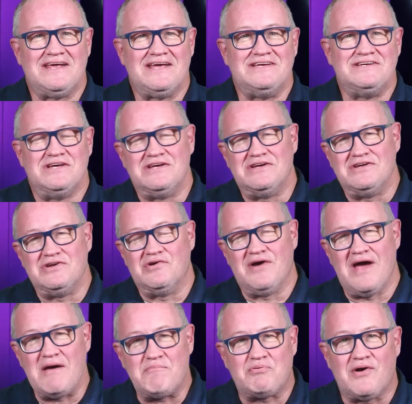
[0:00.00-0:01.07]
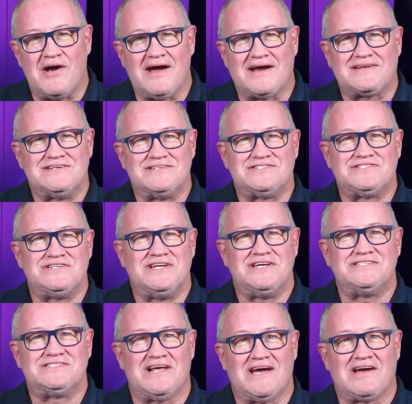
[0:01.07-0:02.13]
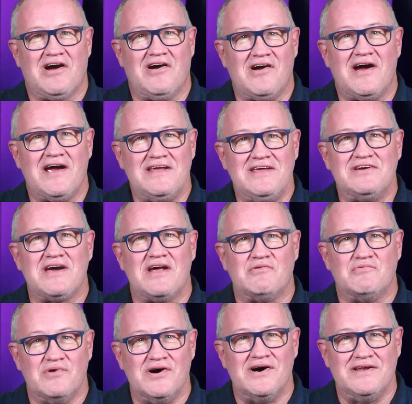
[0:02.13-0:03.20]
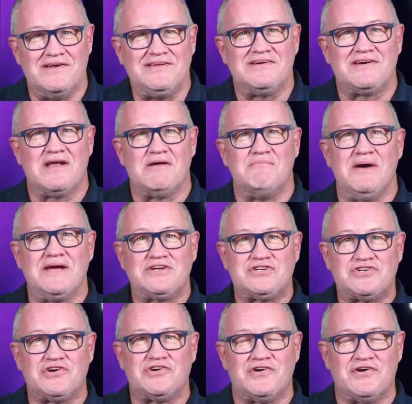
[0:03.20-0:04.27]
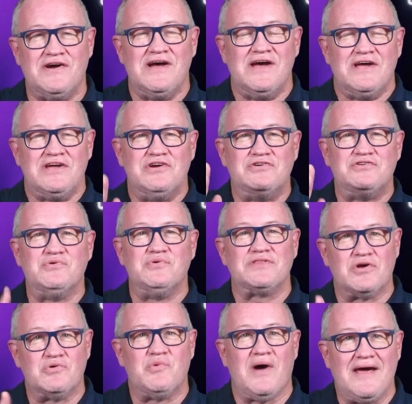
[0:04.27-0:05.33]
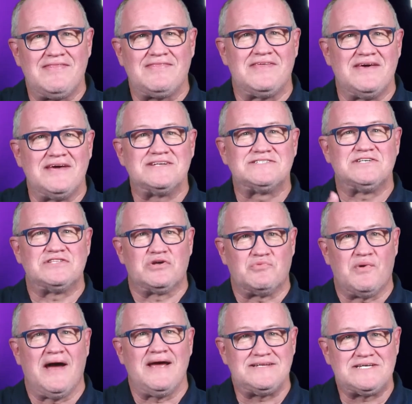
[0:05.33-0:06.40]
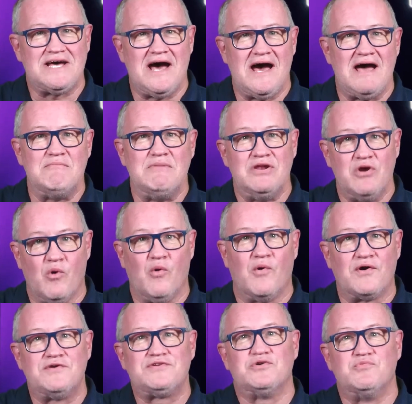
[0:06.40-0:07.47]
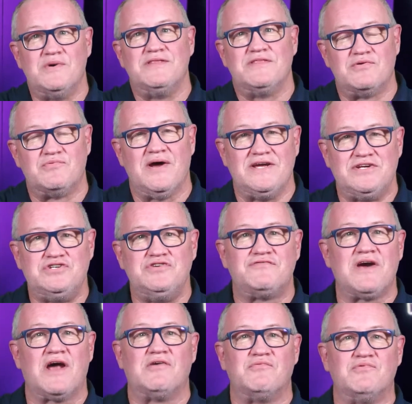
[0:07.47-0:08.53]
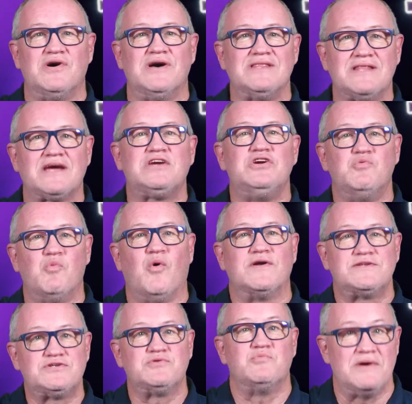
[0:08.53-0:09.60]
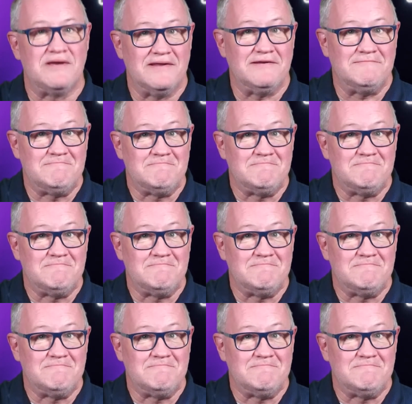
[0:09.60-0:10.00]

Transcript: He, you're at practice, and he's like, "All right, you got to run. You got to make sure you're doing the right things at the right time in order to win the race. You've got to run like you want to win."